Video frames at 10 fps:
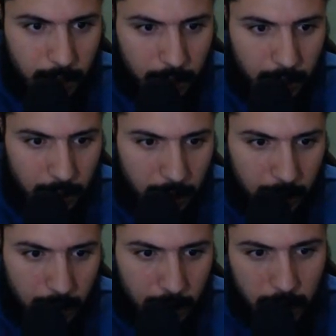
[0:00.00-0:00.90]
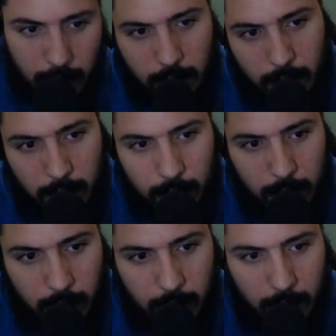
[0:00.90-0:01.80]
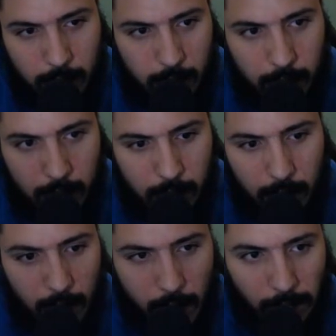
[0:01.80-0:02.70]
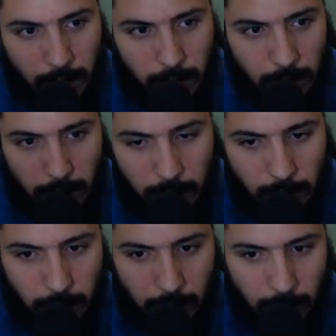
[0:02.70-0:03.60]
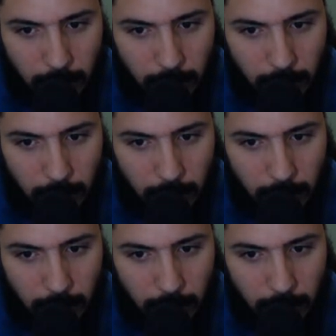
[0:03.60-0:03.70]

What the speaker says: (silence)